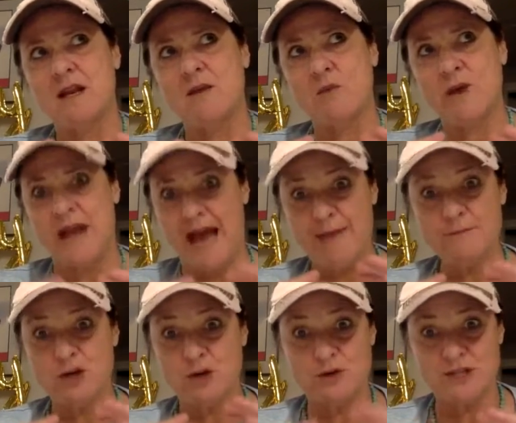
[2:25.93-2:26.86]
What
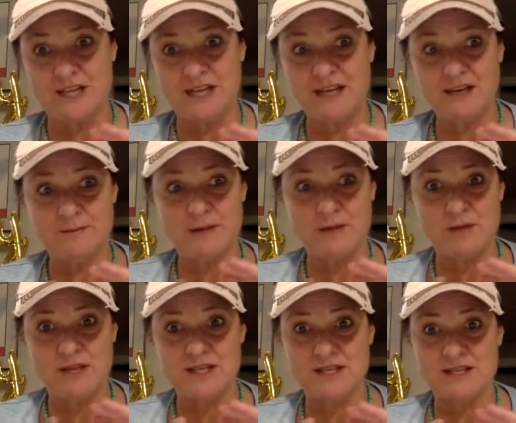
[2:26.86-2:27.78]
I'm noticing, and maybe
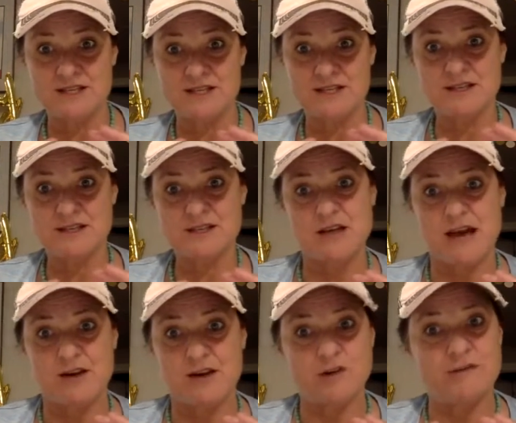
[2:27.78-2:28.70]

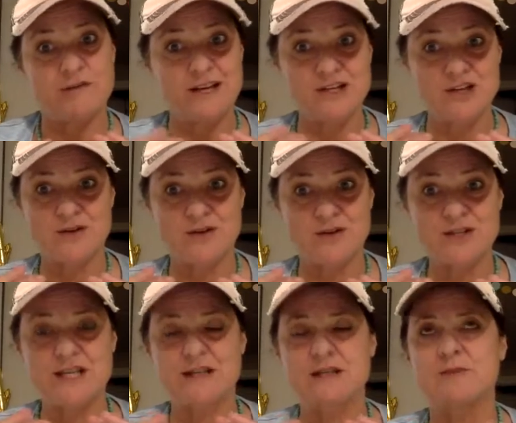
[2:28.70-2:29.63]
I don't know if you guys are
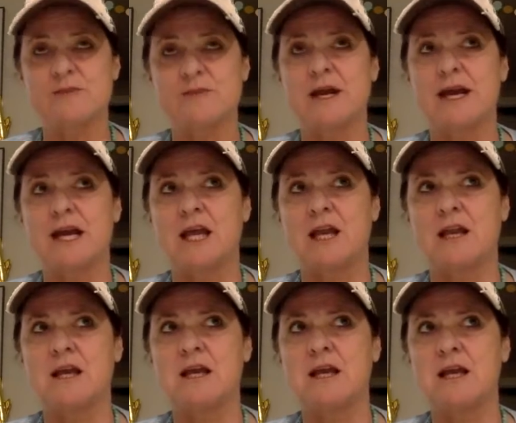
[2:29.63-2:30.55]
noticing this, but I can
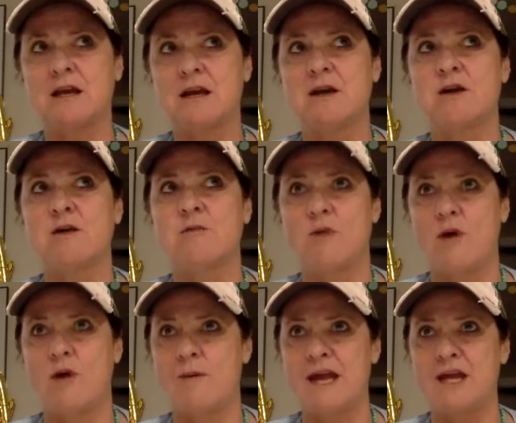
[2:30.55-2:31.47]
hear
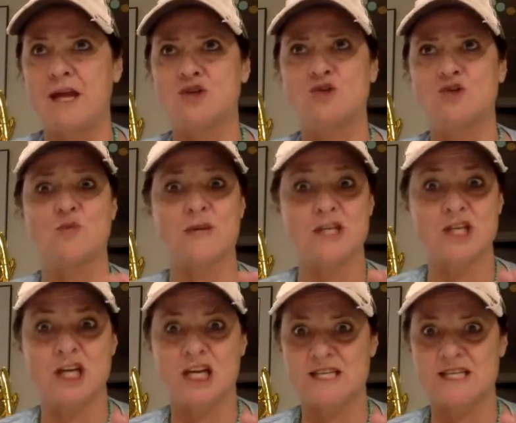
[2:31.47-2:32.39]
more. My
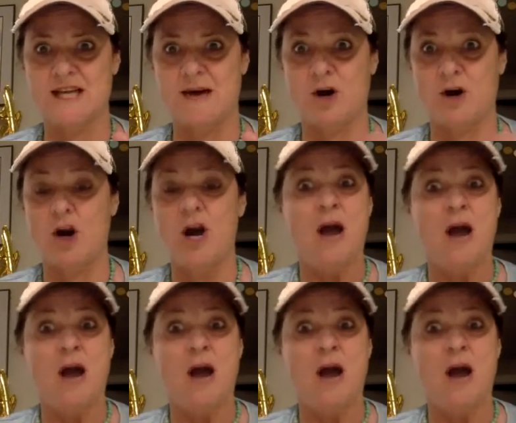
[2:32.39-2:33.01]
intuition is louder.